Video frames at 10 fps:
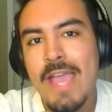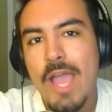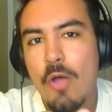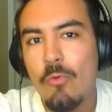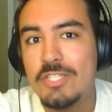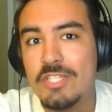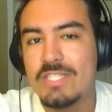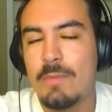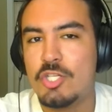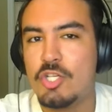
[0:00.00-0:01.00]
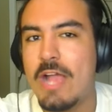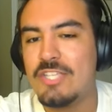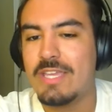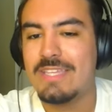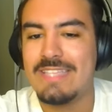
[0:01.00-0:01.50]
which is somewhat
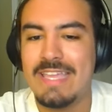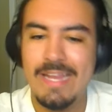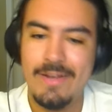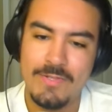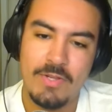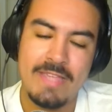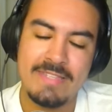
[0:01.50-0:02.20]
tragic because again Arizona has